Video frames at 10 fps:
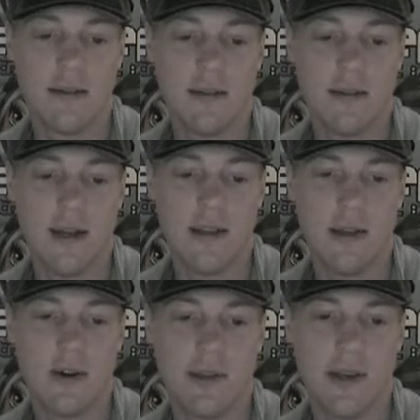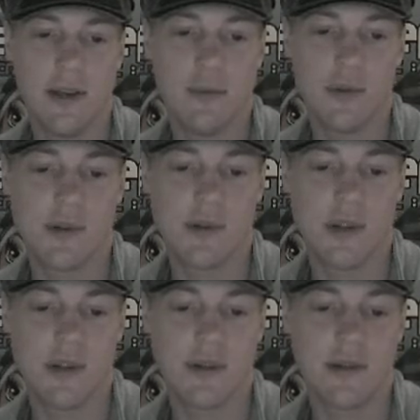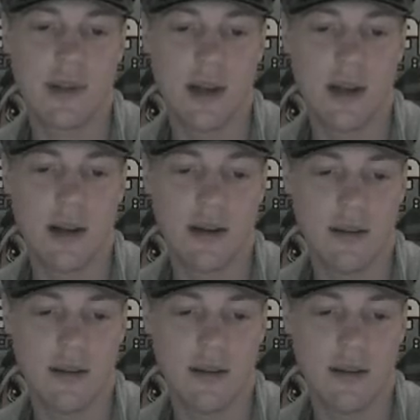the idea was that the